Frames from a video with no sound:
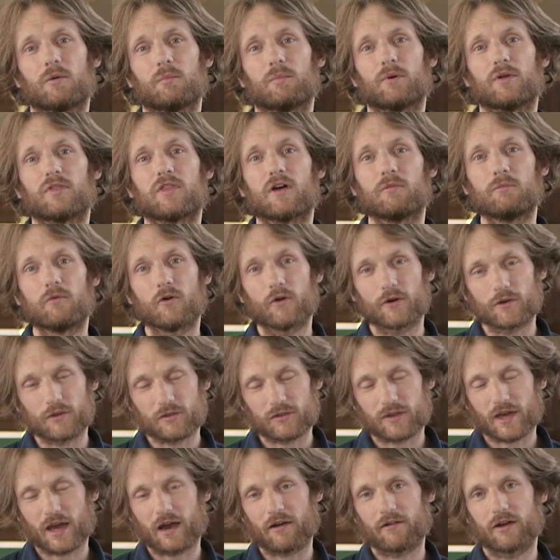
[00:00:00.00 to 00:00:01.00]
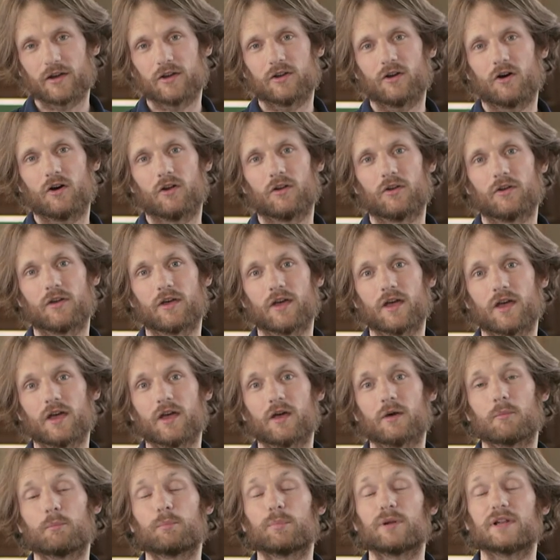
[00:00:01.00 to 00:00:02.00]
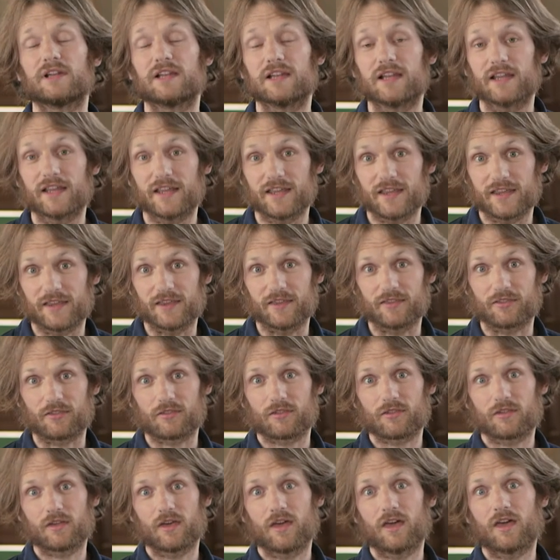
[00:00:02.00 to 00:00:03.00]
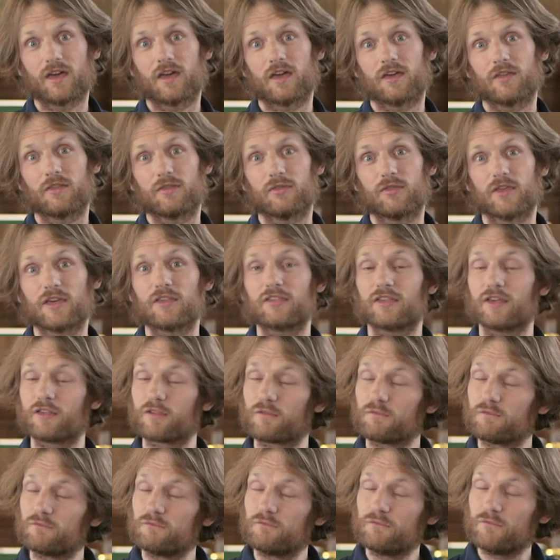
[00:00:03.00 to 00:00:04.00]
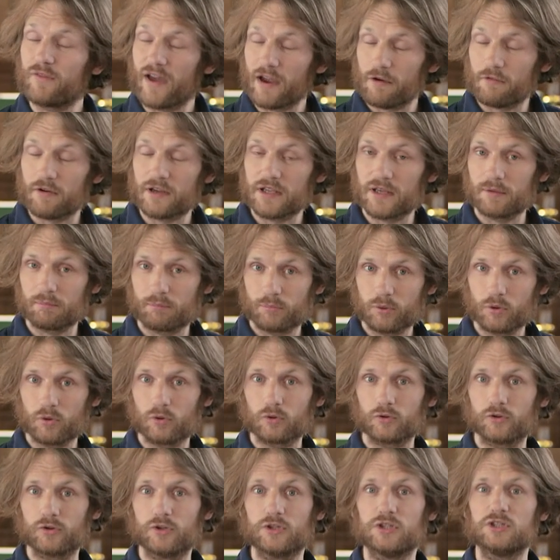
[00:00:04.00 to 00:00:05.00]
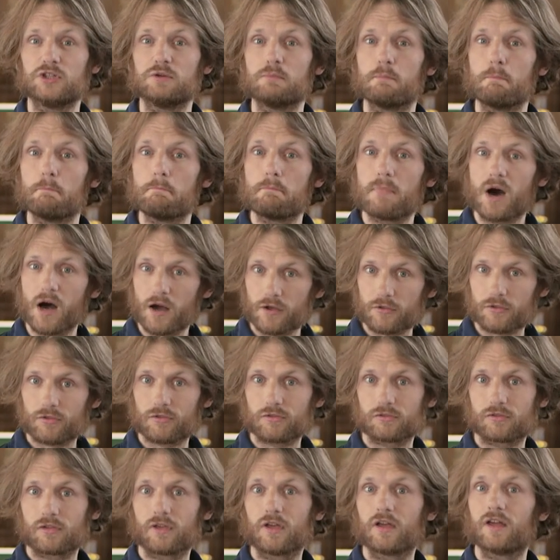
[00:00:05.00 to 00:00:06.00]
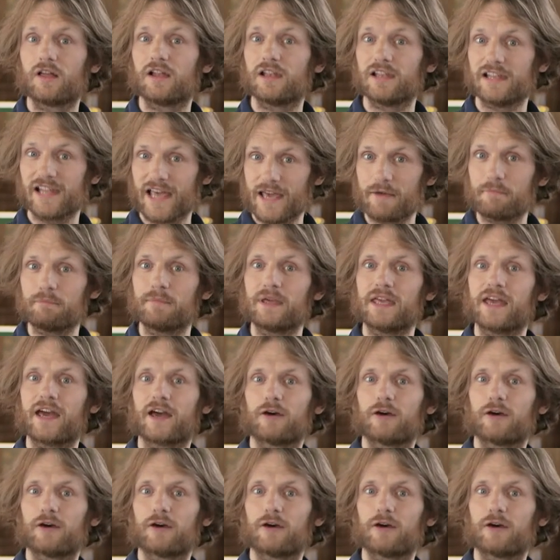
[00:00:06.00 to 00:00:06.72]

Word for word: But the voice carried on, Please, this is very important. You must let me